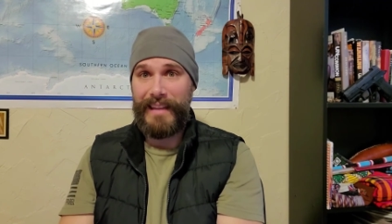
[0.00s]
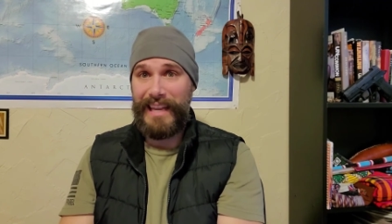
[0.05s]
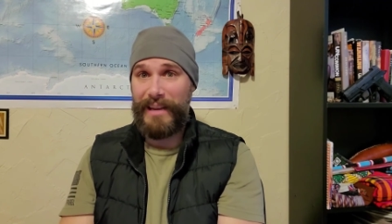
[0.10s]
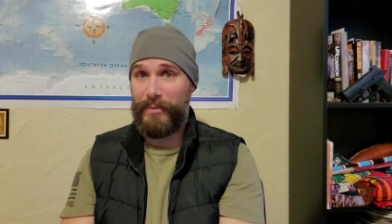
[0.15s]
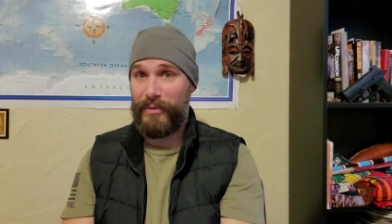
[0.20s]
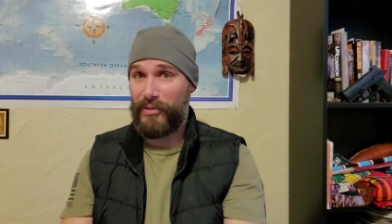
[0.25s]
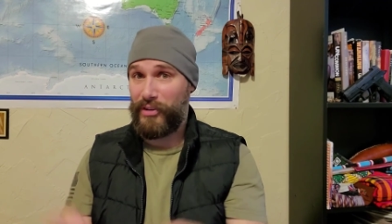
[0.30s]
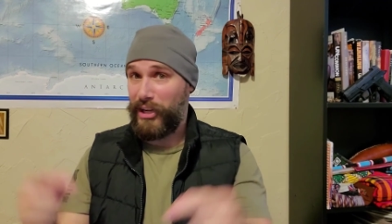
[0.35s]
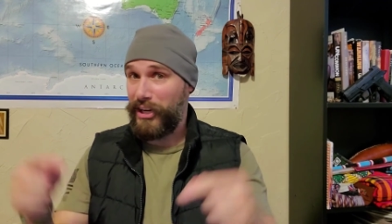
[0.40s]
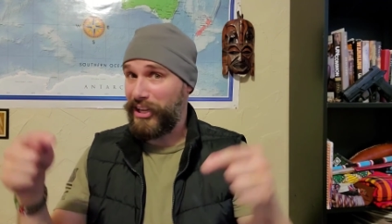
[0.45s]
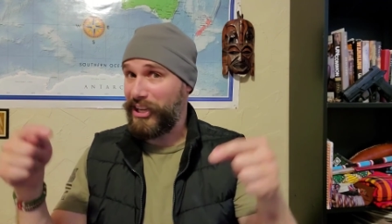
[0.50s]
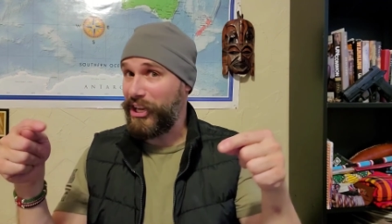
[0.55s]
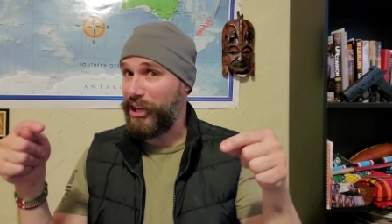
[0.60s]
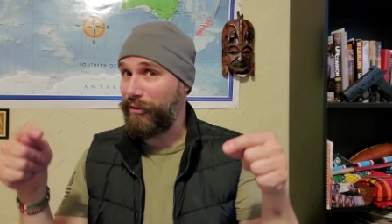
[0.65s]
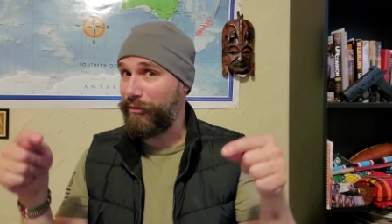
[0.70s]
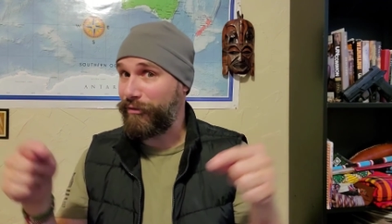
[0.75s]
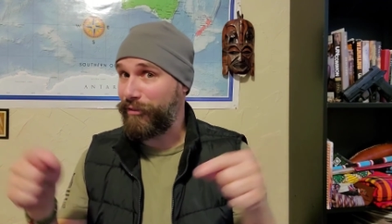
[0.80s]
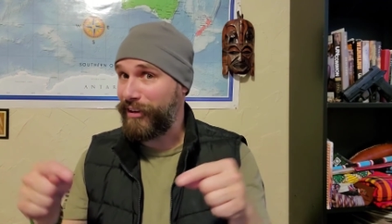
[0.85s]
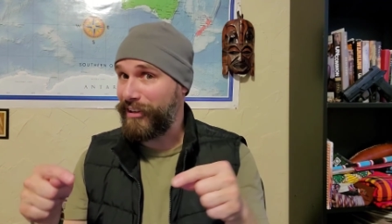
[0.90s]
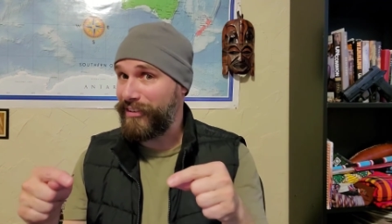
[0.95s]
It was not a
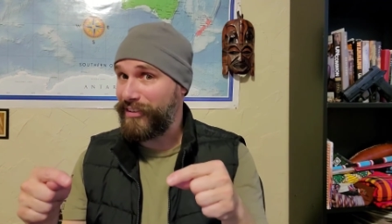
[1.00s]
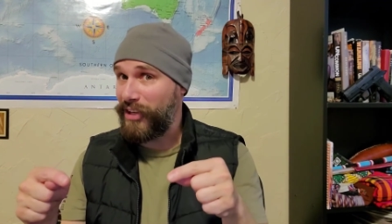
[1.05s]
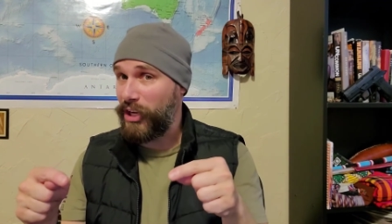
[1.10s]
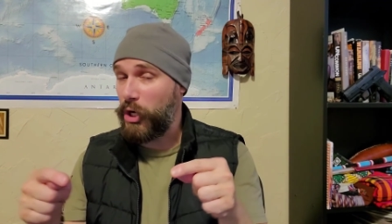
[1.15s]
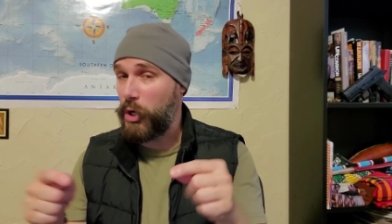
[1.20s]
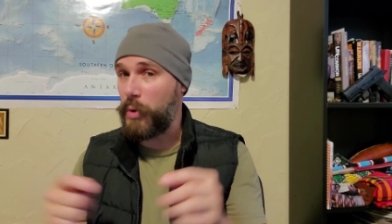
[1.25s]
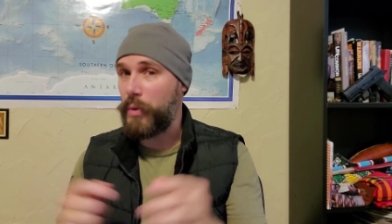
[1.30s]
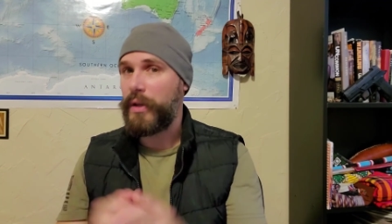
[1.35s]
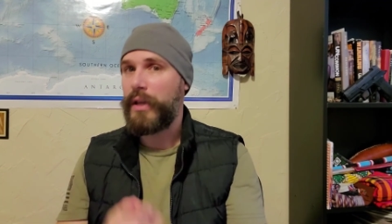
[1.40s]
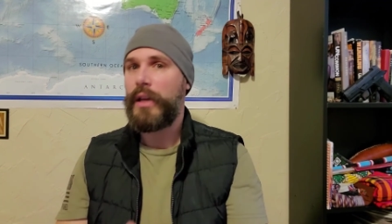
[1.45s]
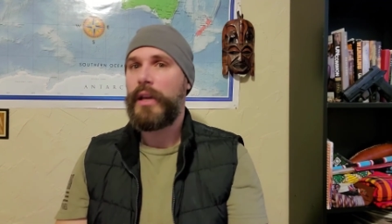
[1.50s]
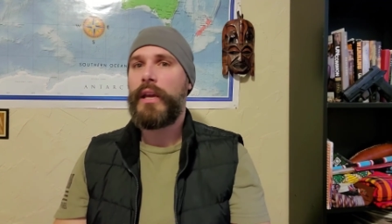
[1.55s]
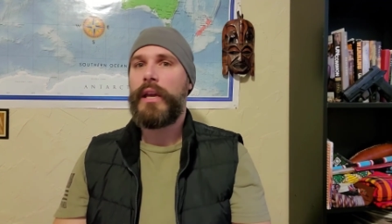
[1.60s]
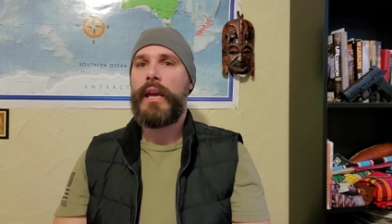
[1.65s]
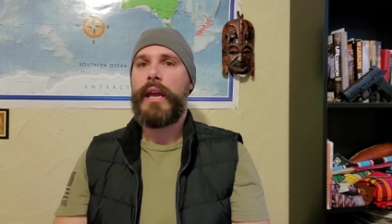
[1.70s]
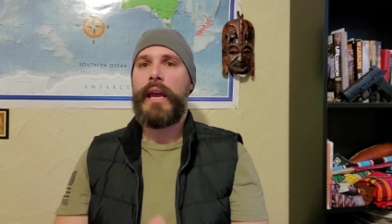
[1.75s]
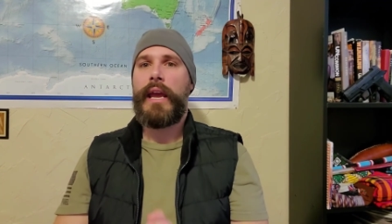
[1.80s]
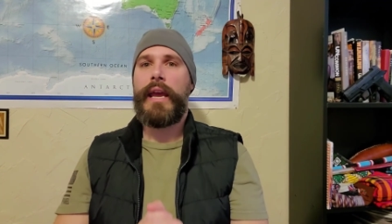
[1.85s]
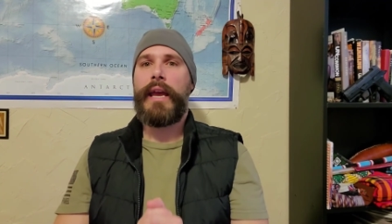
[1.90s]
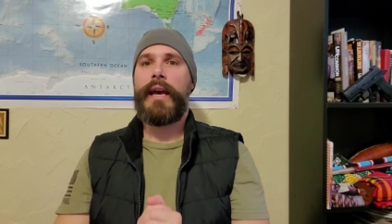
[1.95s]
gun-free zone,
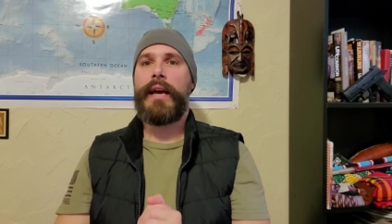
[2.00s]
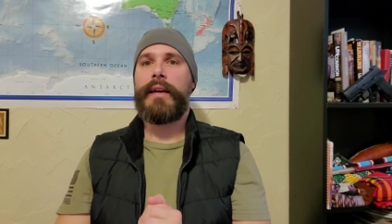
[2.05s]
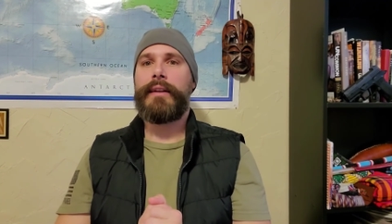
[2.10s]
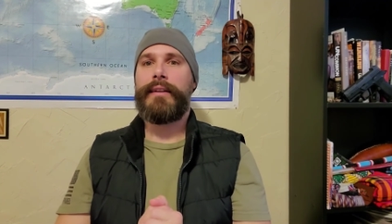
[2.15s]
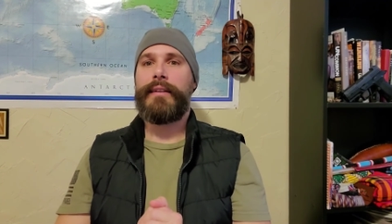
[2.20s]
and